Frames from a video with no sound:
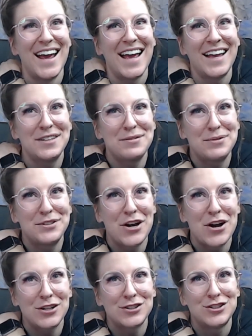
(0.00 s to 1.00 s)
And we'll
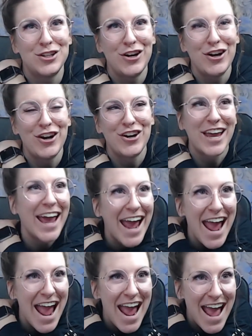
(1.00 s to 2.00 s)
talk soon,
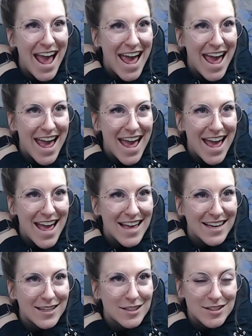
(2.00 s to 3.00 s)
okay?
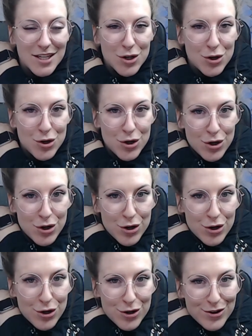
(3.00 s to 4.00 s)
See
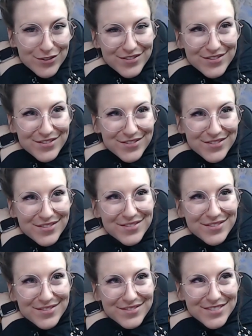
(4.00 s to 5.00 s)
you.
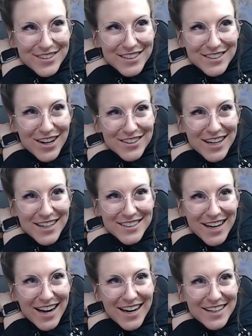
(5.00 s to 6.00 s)
It's not done
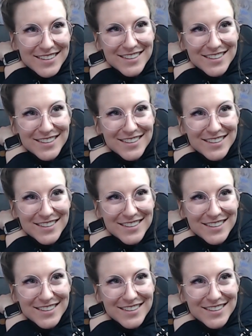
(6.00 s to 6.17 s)
yet.